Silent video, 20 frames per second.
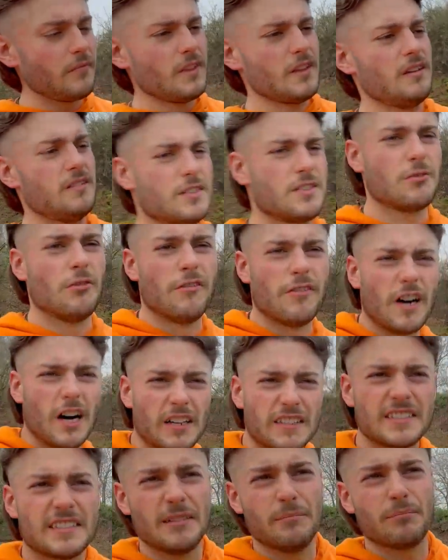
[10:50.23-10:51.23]
sort of
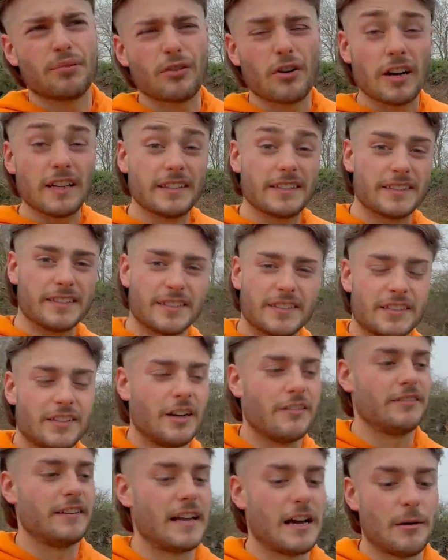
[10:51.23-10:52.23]
asking price and
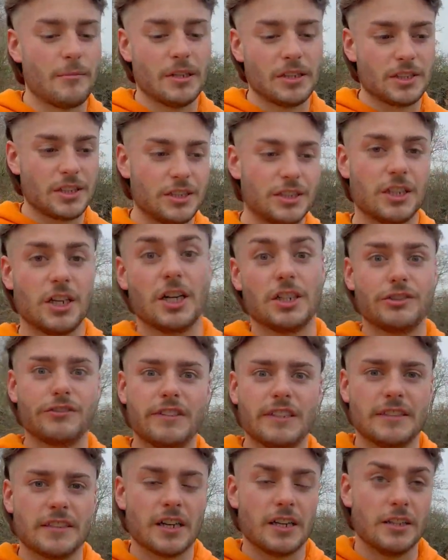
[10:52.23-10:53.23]
stuff and how much I charge for
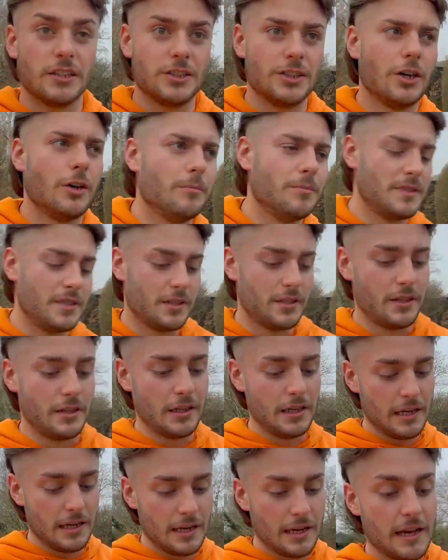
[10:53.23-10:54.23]
these kind of jobs and
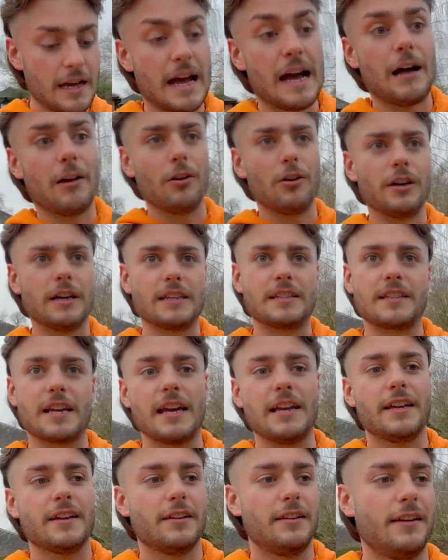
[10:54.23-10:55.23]
how long it's
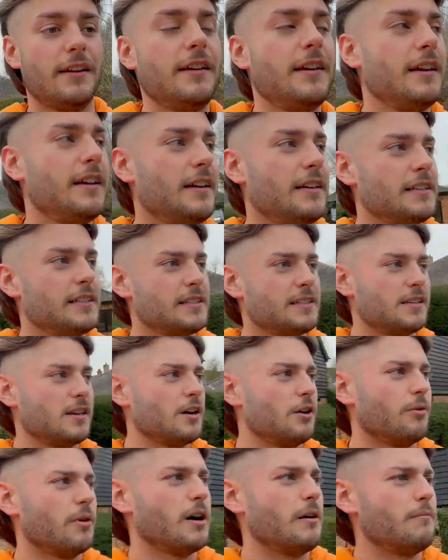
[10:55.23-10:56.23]
taken.
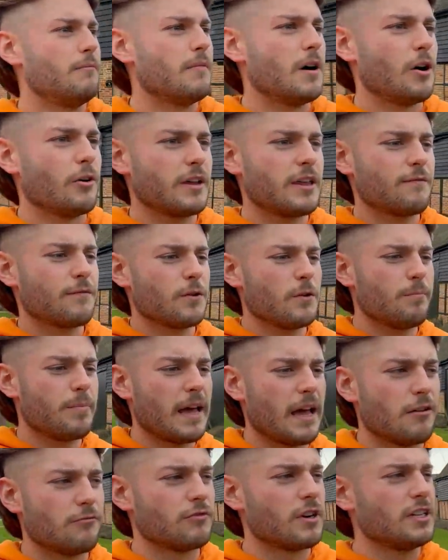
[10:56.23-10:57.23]
So I'll give you a
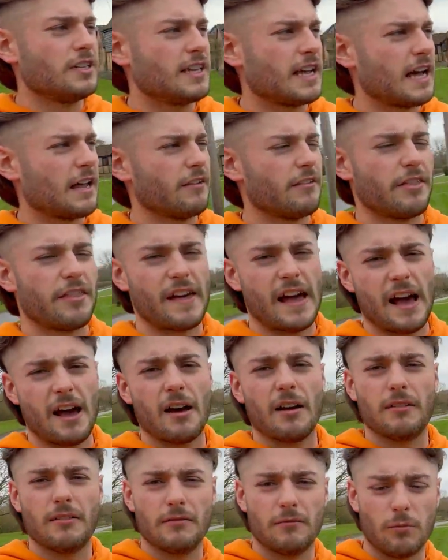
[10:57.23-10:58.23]
better rundown of
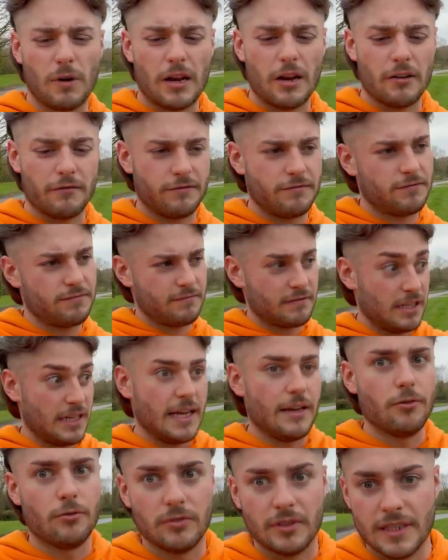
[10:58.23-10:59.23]
that when I've
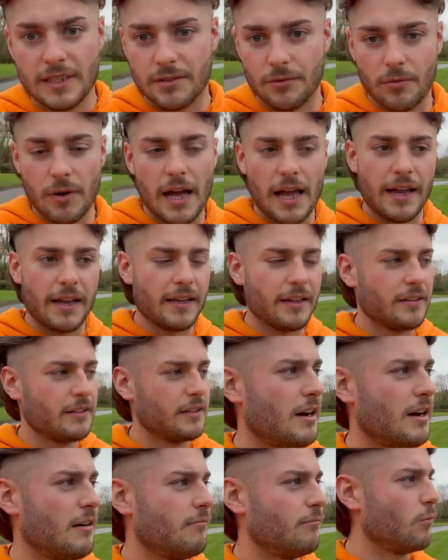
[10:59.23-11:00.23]
cleared all this away,
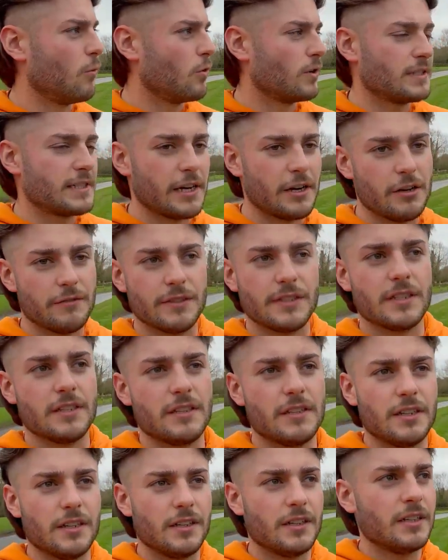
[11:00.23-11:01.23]
walked it over to
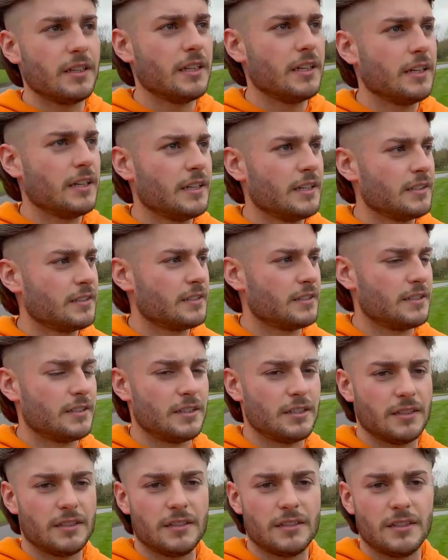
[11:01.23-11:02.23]

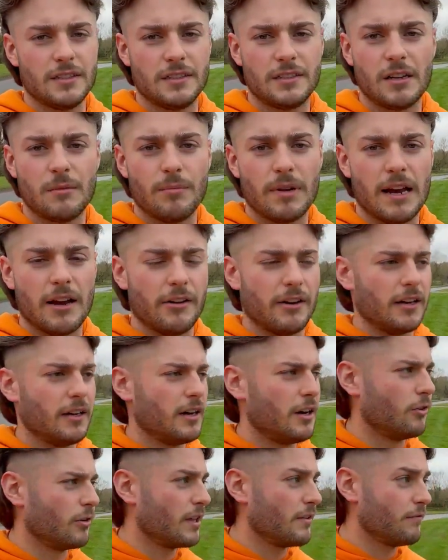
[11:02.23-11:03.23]
the dump area.
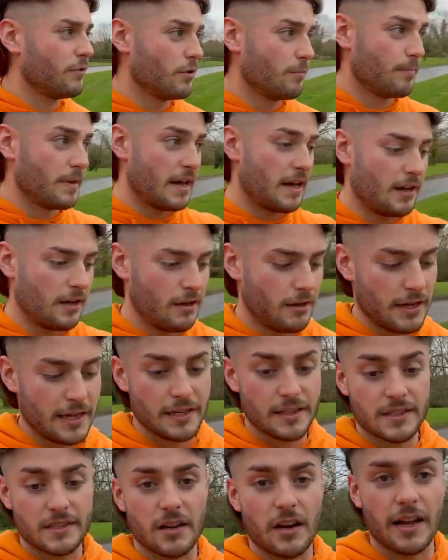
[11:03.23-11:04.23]
I'll give you a better
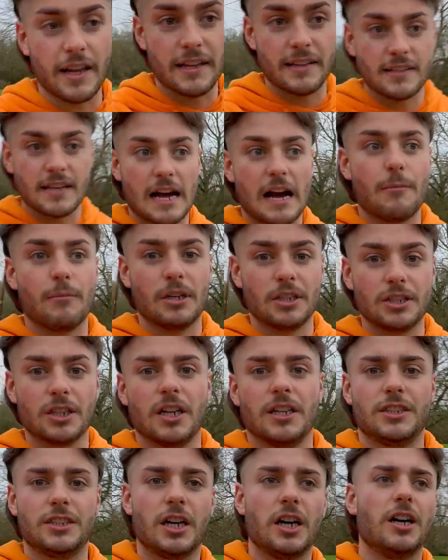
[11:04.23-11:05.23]
insight into how much
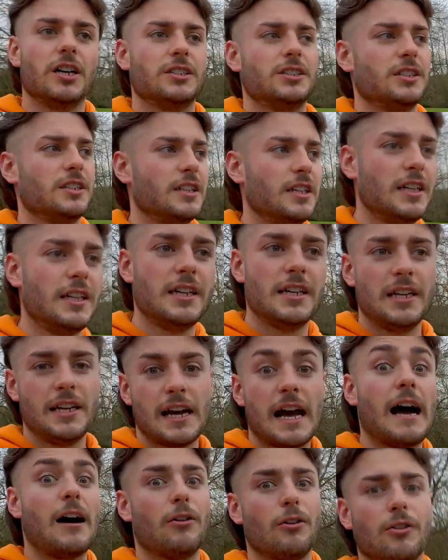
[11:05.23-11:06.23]
I charge and
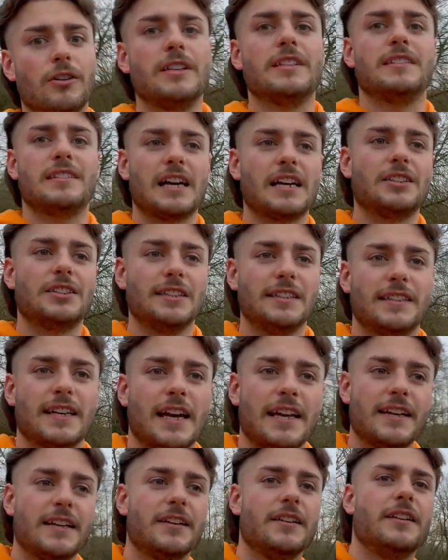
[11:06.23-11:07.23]
how long this has actually
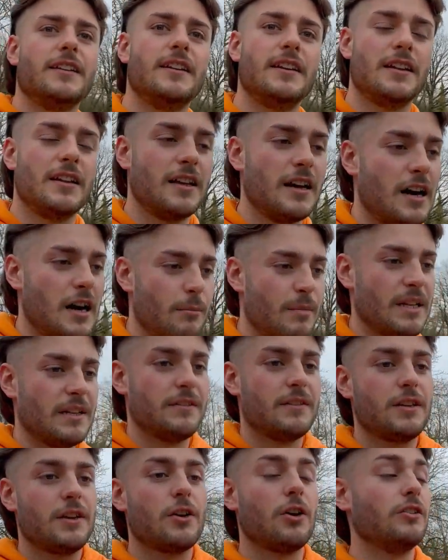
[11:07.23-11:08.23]
taken.
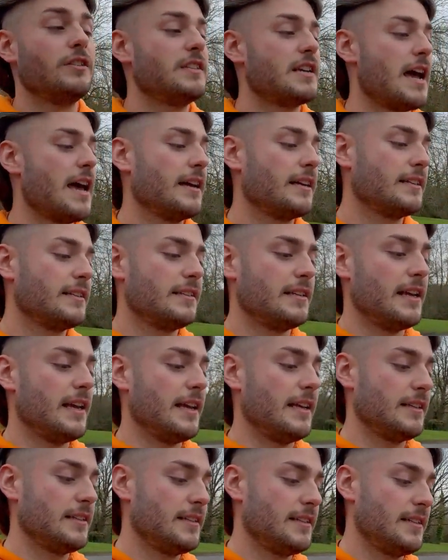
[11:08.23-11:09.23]
In context,
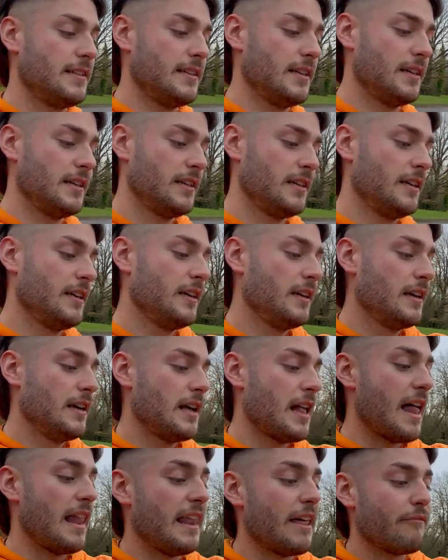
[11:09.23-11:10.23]
it's
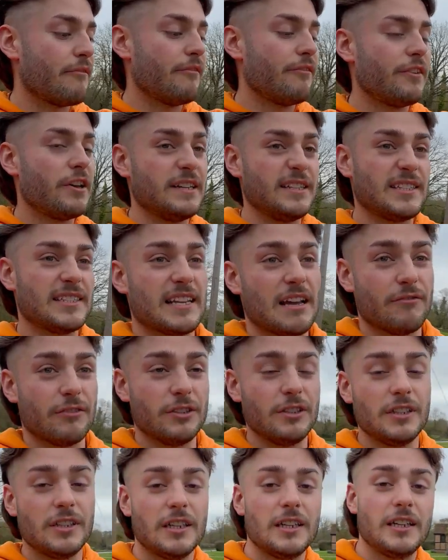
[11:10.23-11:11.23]
11:37.